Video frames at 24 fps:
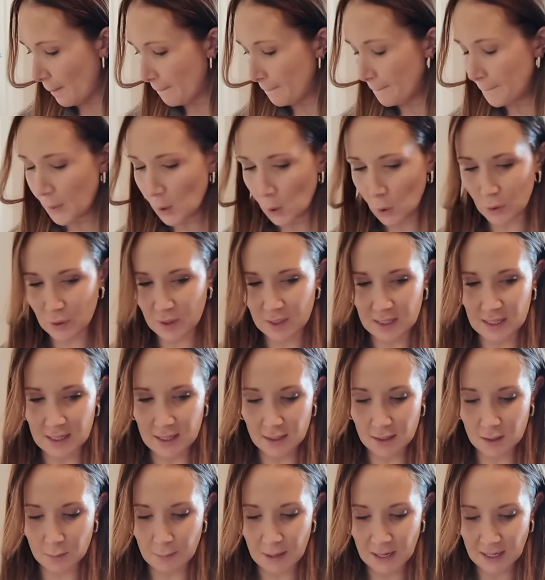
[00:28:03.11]

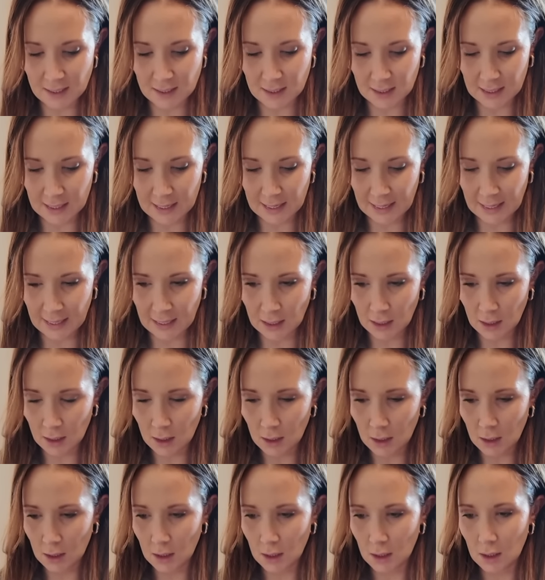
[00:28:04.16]
boxes basically
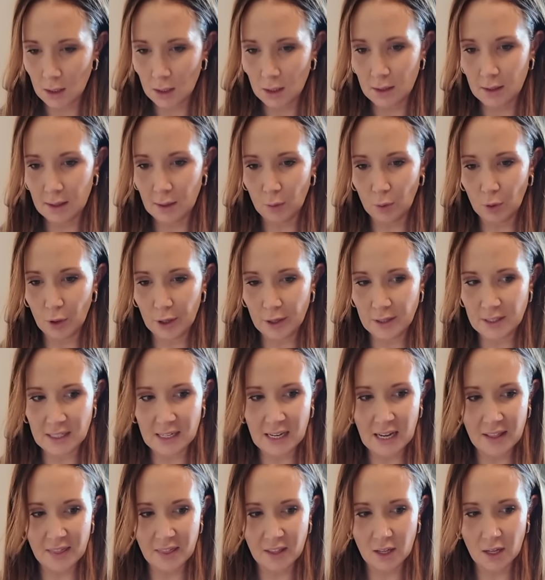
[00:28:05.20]
that will go
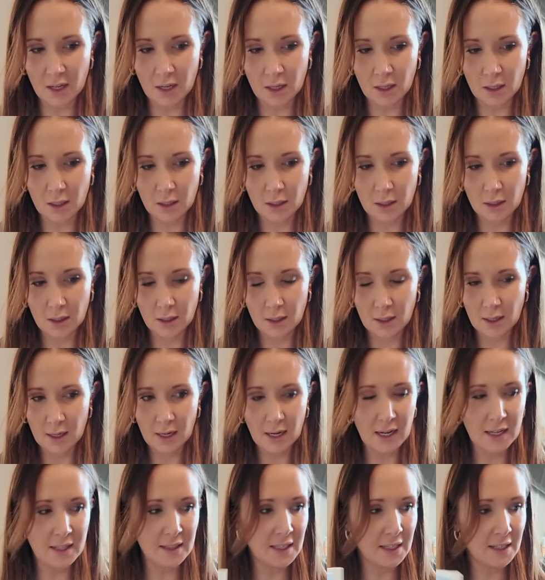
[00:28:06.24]
together,
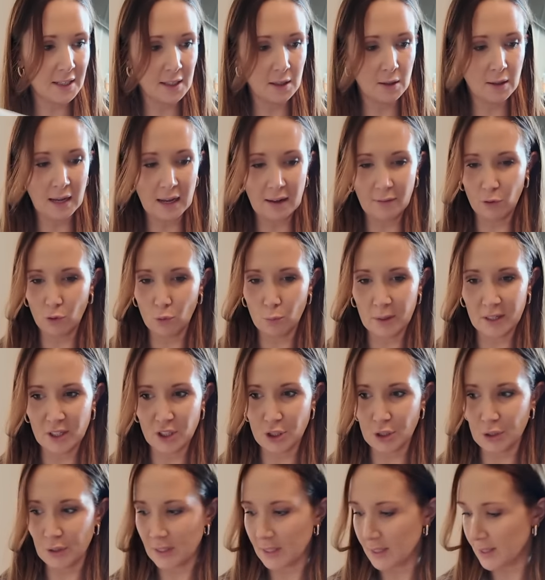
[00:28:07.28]
and then they'll have all my
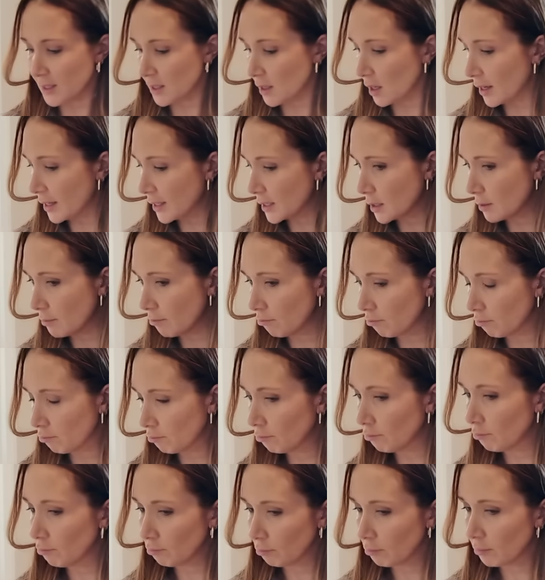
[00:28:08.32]
shoes inside.
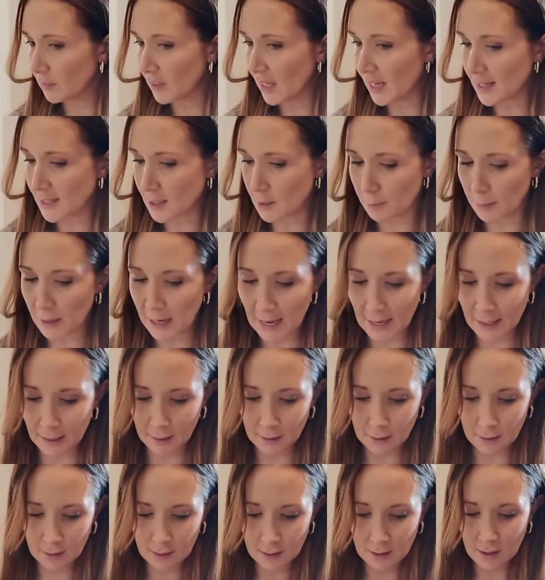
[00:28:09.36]
That's the plan.
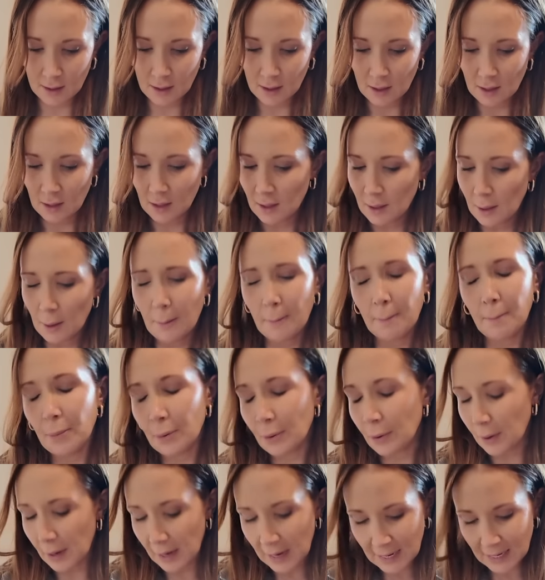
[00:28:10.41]

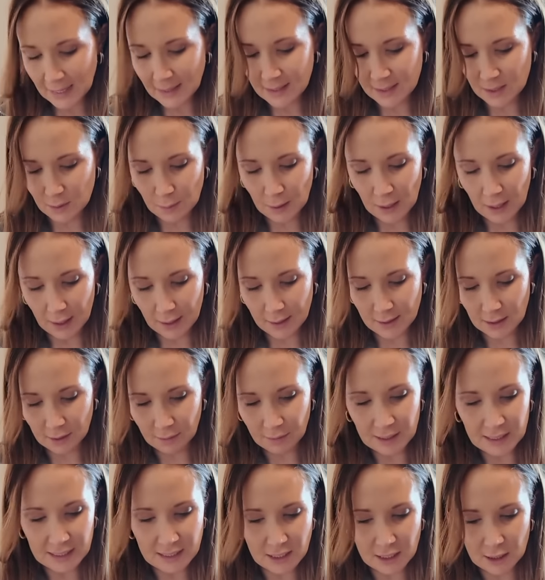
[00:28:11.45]
Hey, this works. I
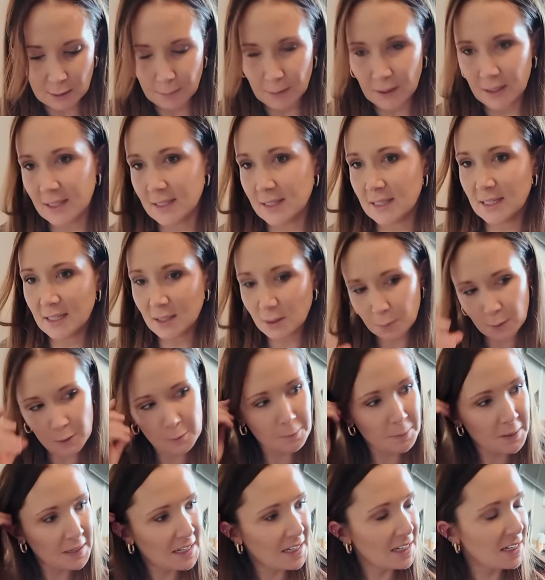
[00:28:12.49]
really do, because this would
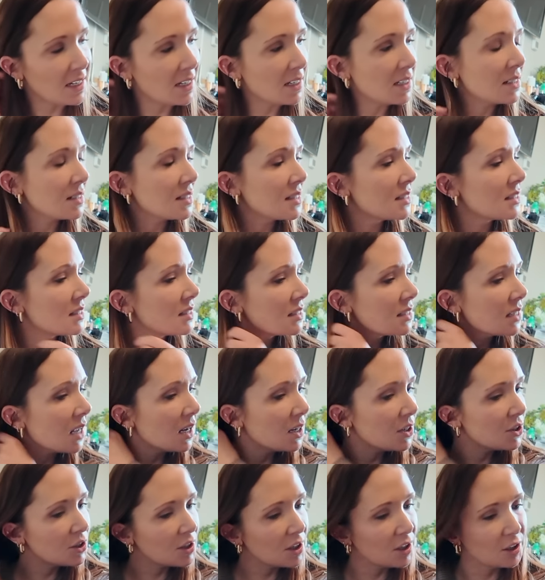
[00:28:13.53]
be
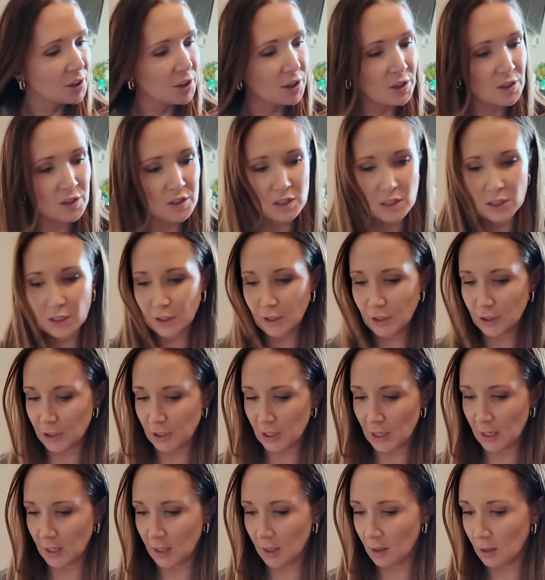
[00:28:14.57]
such a good
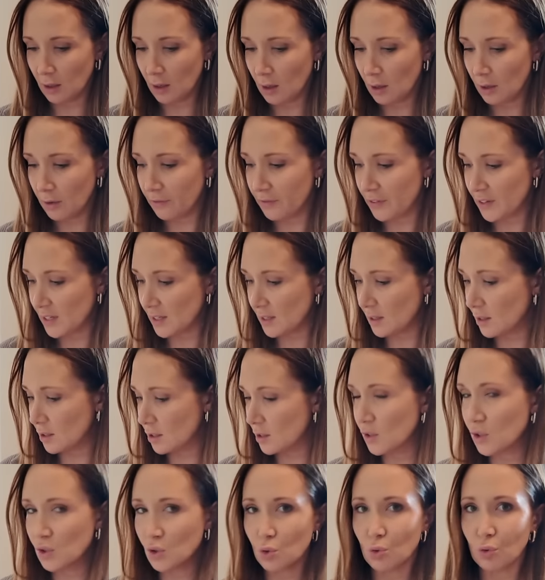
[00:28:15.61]
solution for
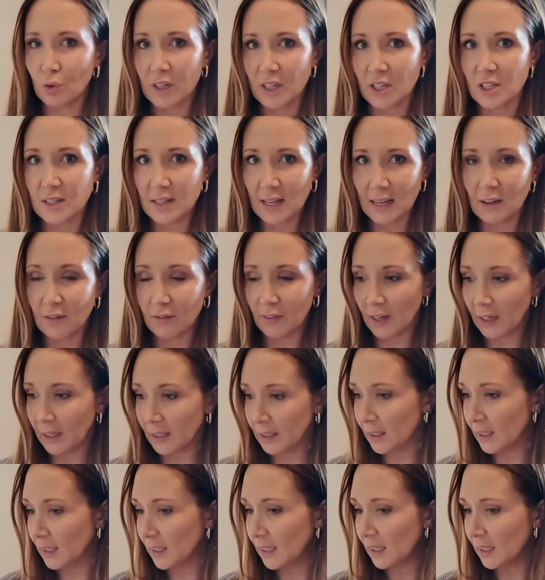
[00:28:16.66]
storage saving.